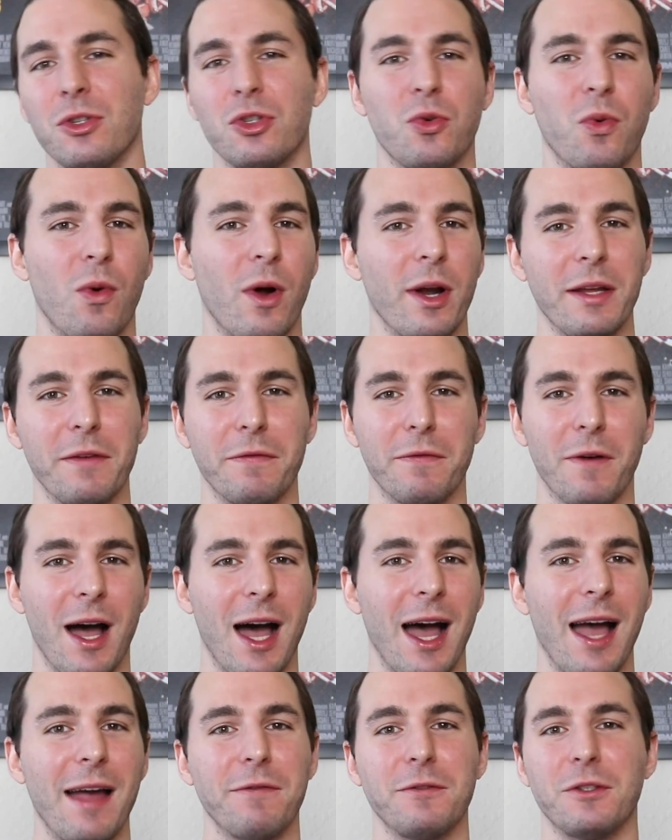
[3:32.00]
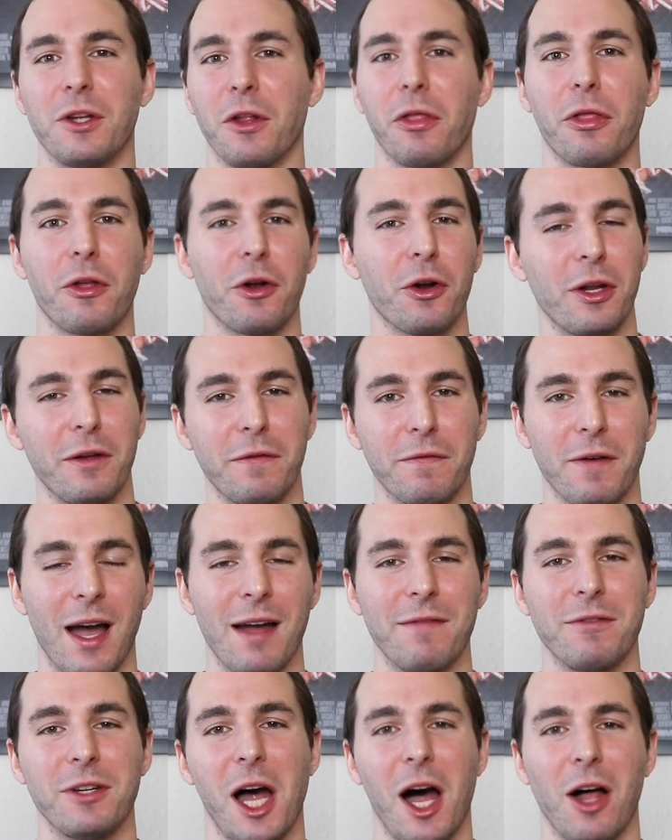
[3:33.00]
twenty-five to
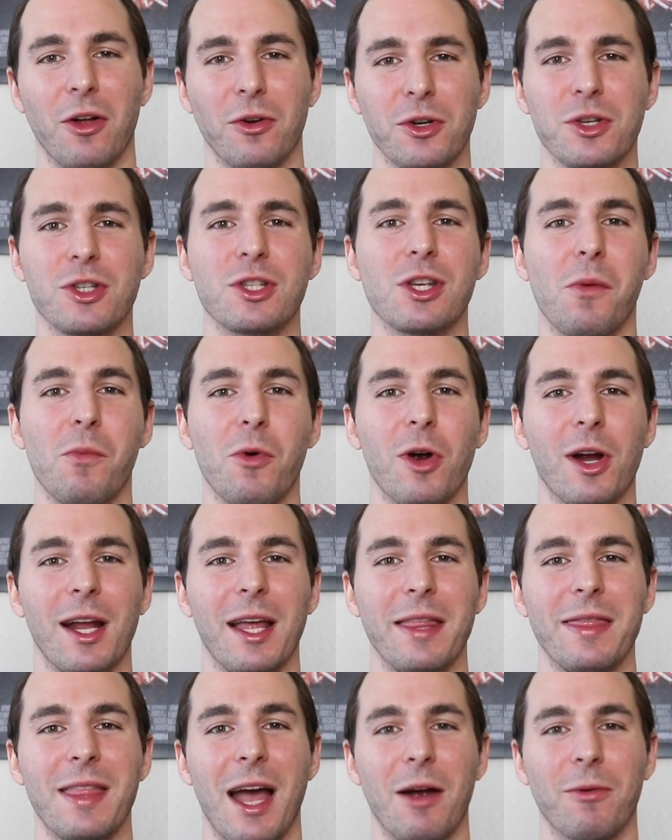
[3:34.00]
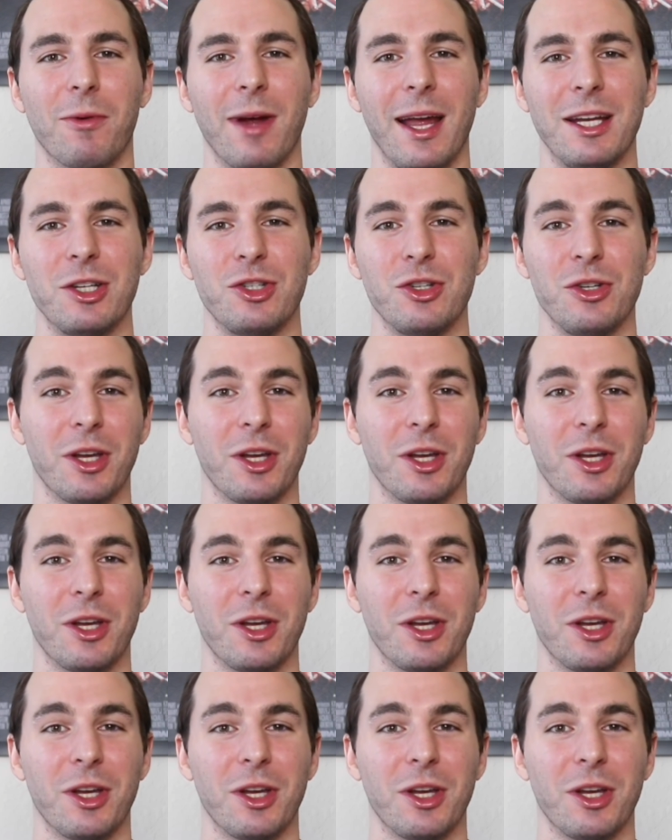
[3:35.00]
thirty-five dollars, somewhere in that range.